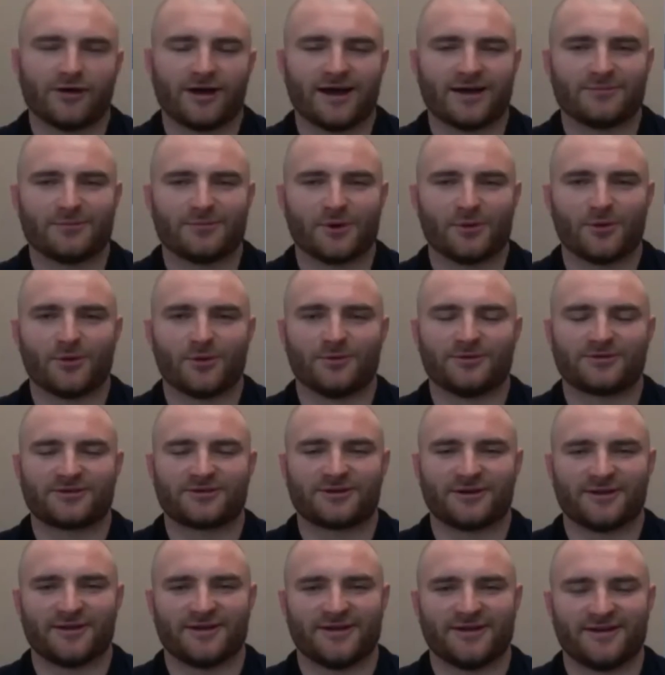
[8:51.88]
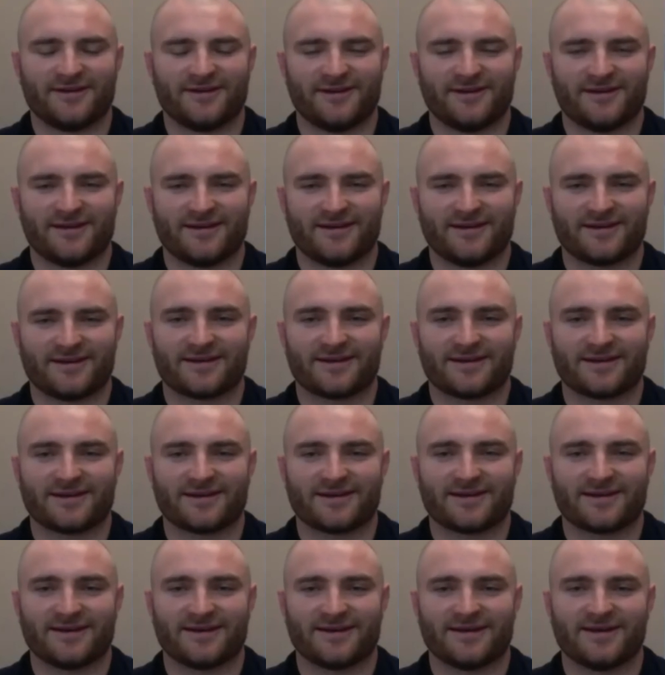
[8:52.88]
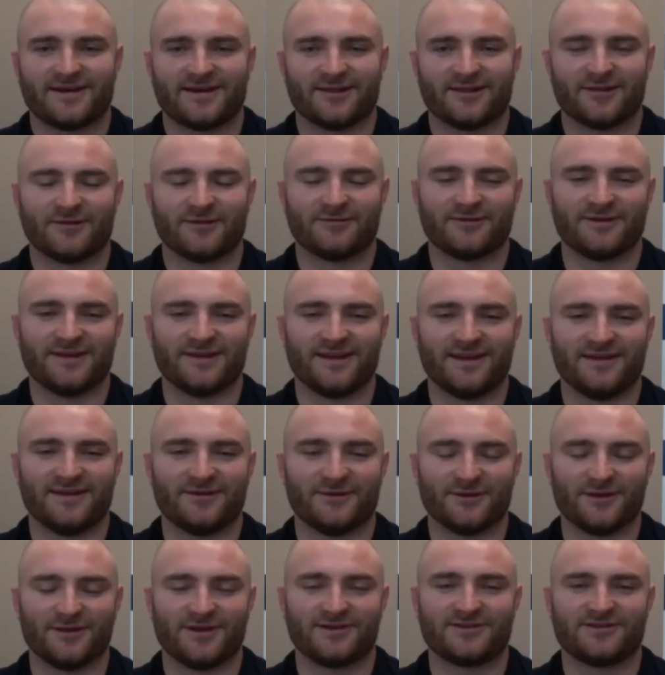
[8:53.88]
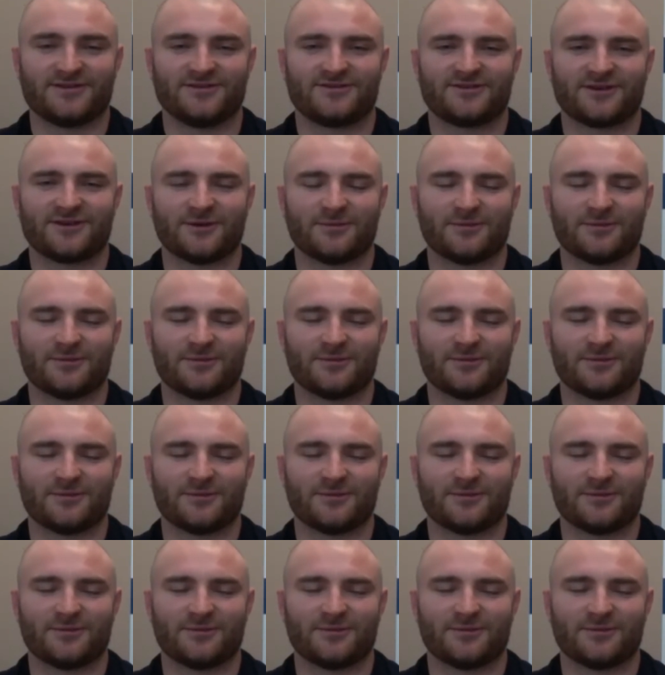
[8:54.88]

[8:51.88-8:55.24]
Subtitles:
had my moments out there. A love and hate relationship.